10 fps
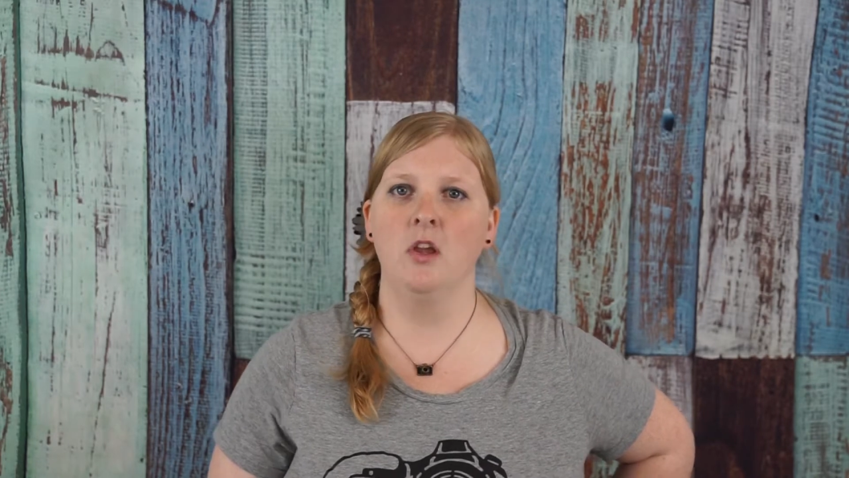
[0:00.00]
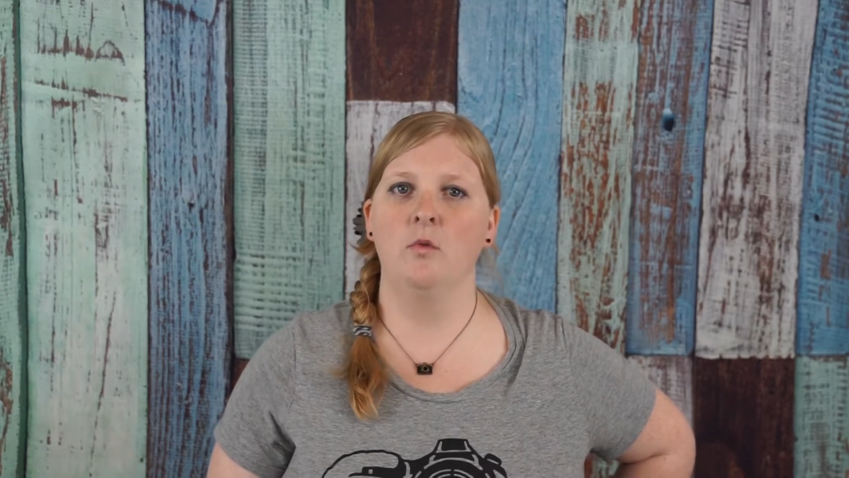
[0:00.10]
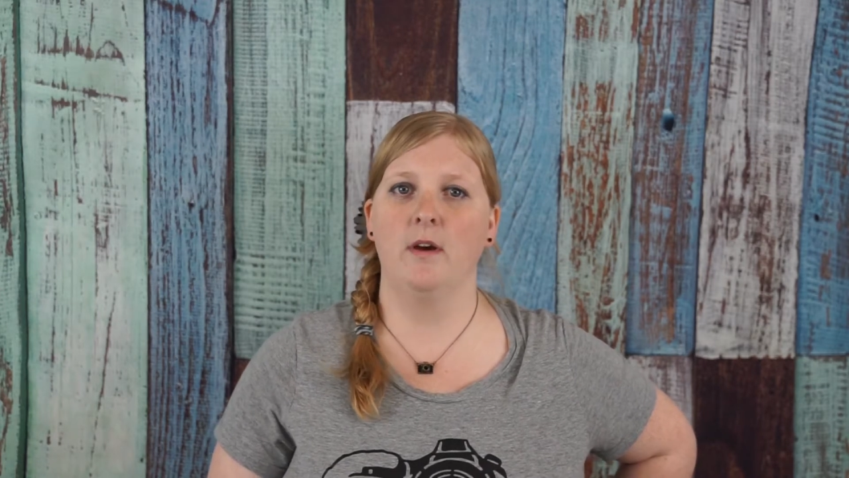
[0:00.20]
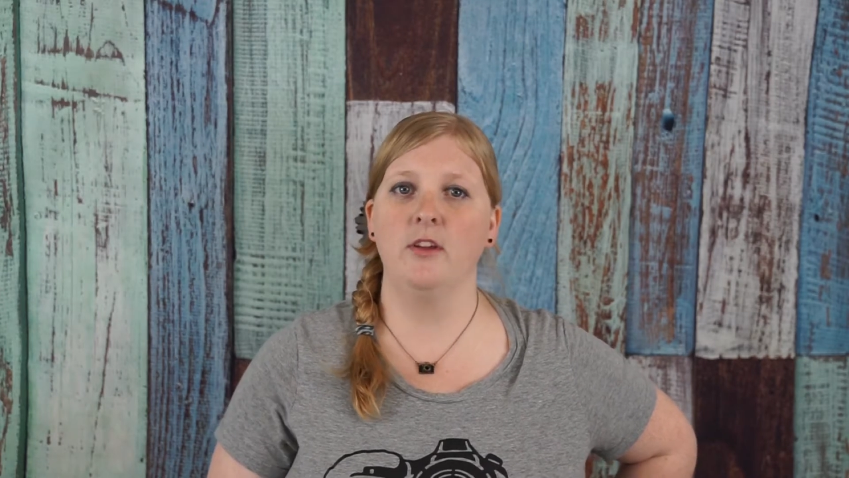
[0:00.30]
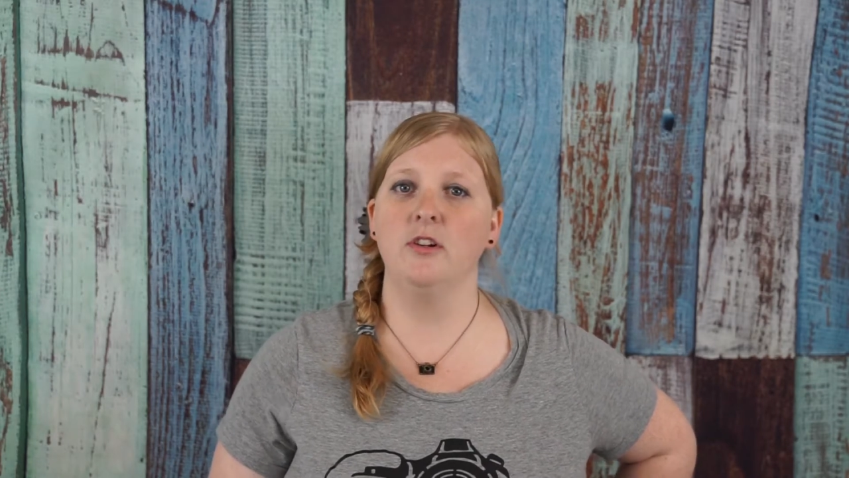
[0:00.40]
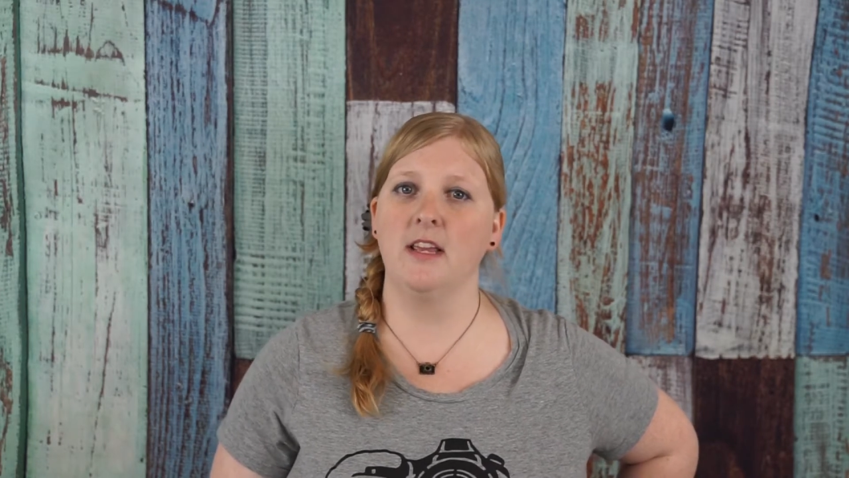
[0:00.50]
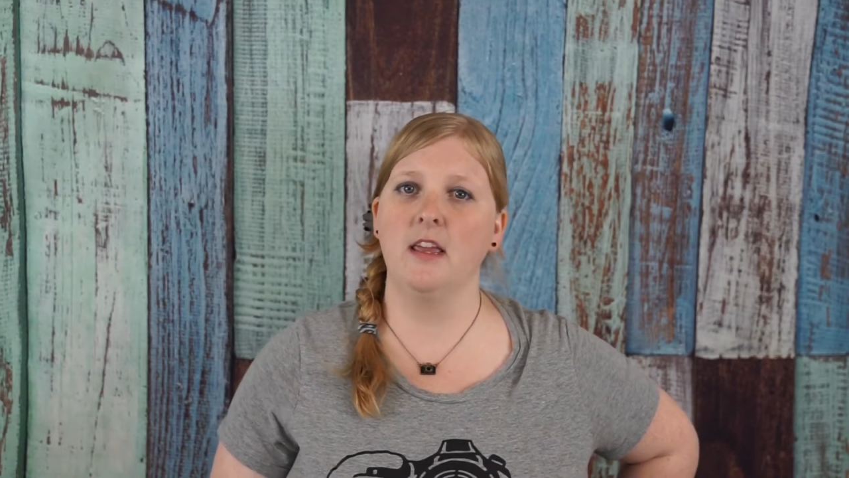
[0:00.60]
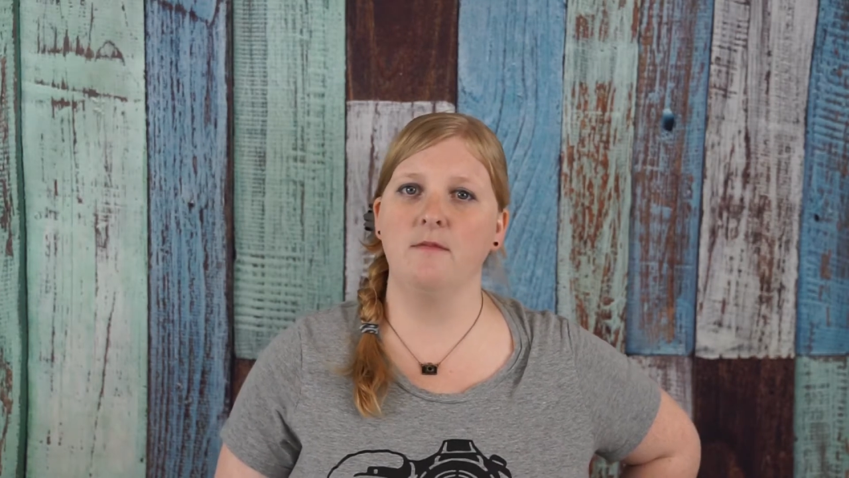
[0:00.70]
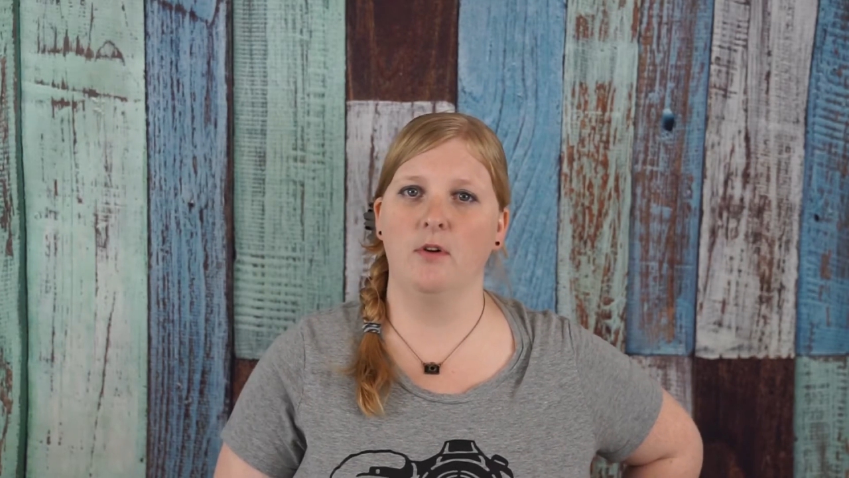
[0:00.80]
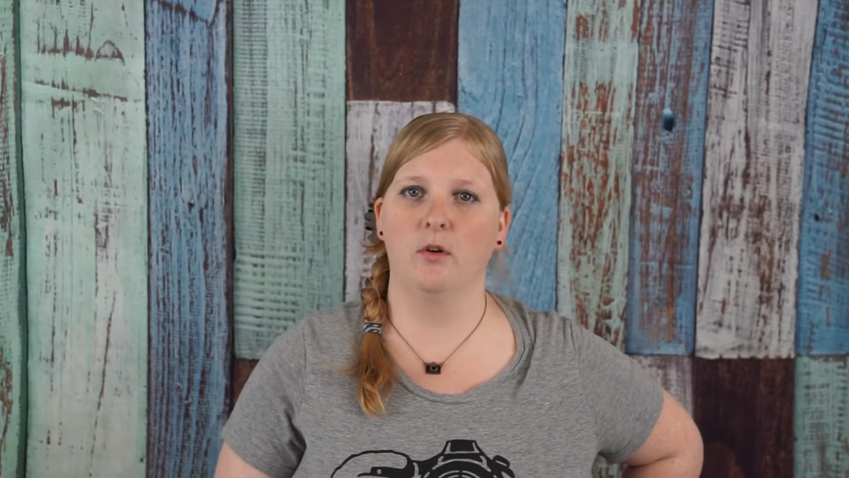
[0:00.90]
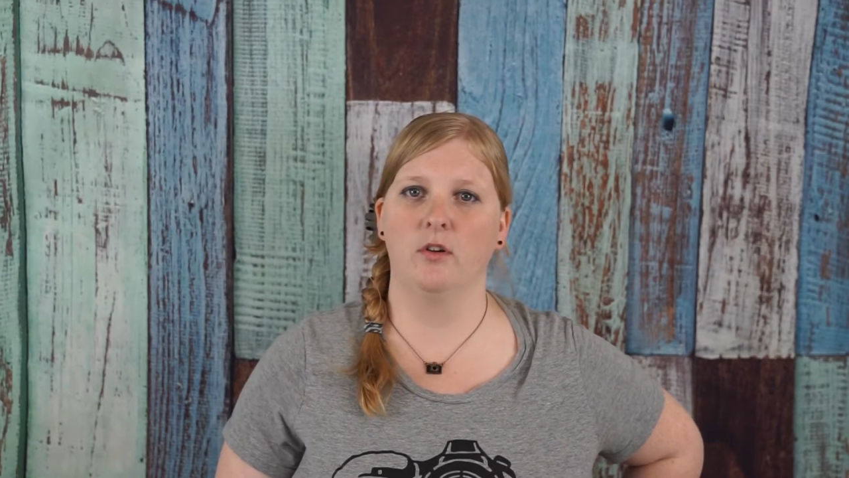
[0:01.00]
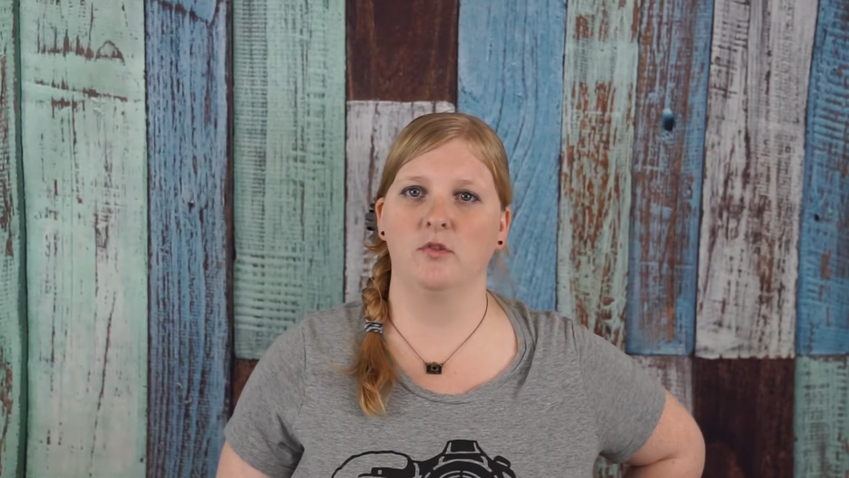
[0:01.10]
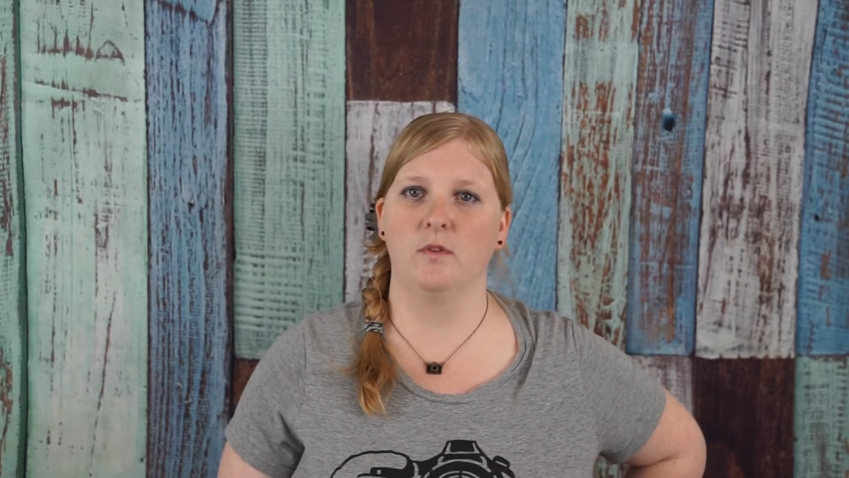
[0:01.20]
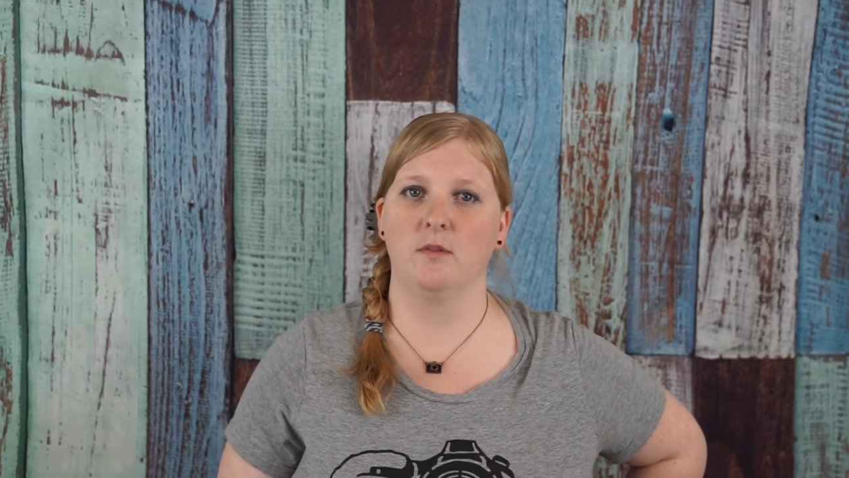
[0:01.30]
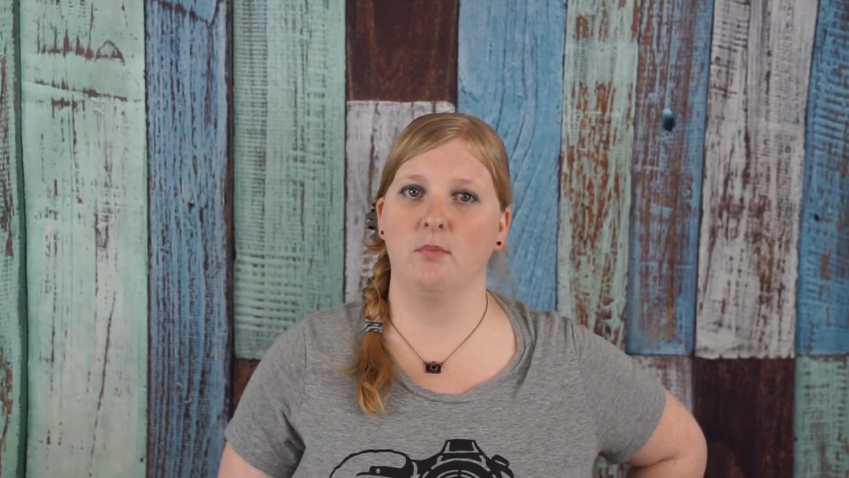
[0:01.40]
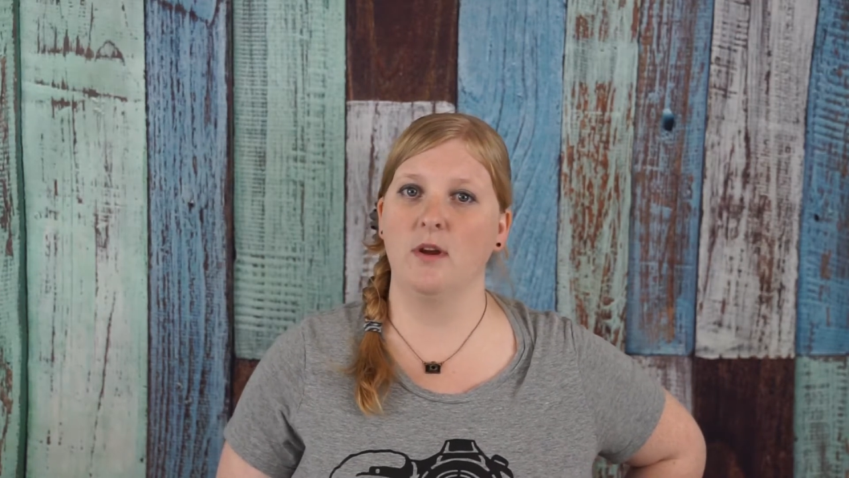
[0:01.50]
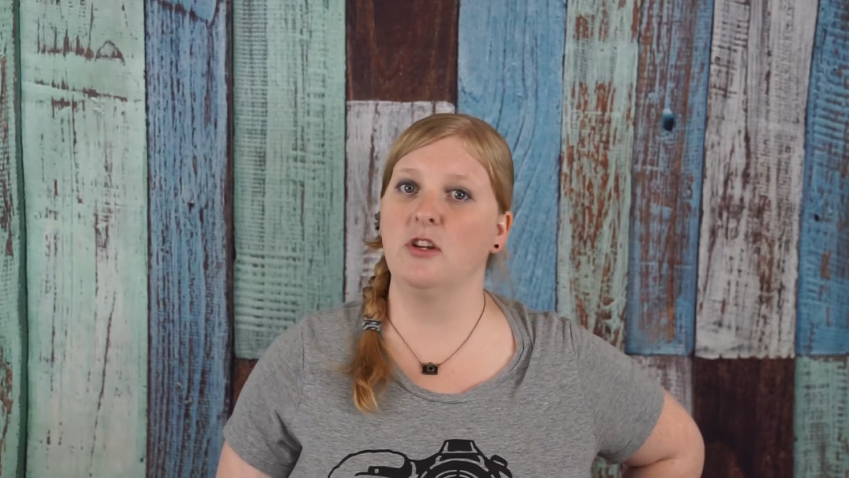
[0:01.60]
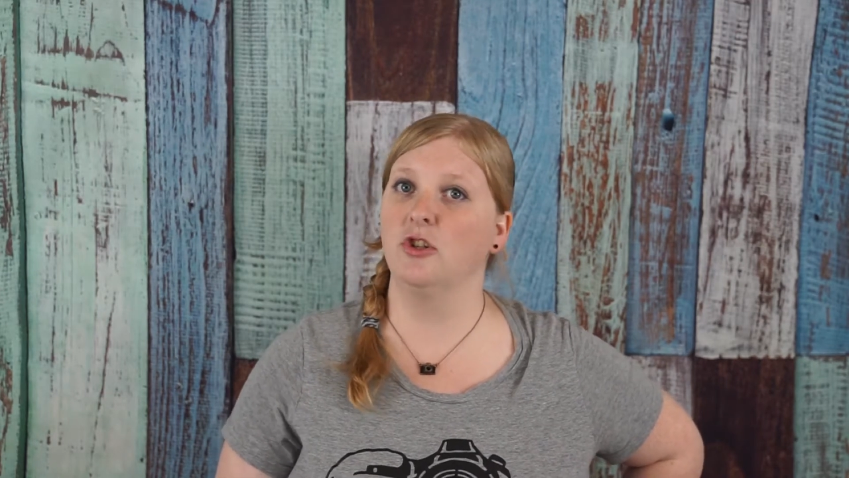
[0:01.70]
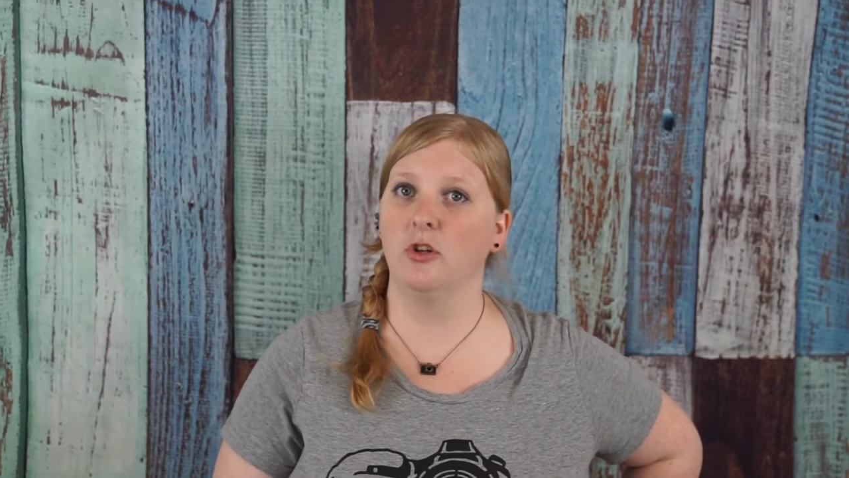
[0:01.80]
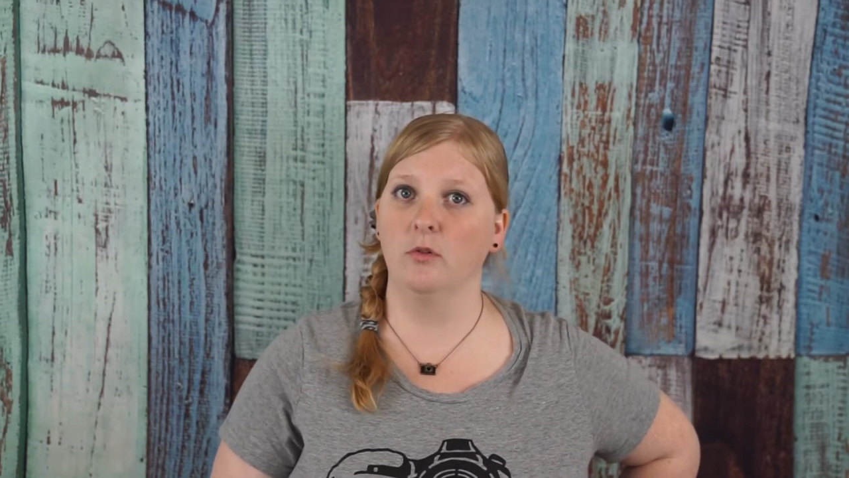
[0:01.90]
Whether you're taking photos with a point
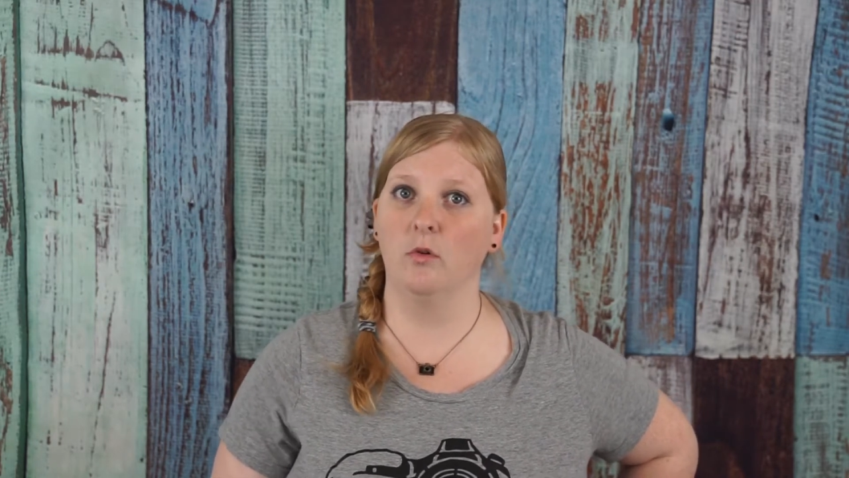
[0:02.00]
and shoot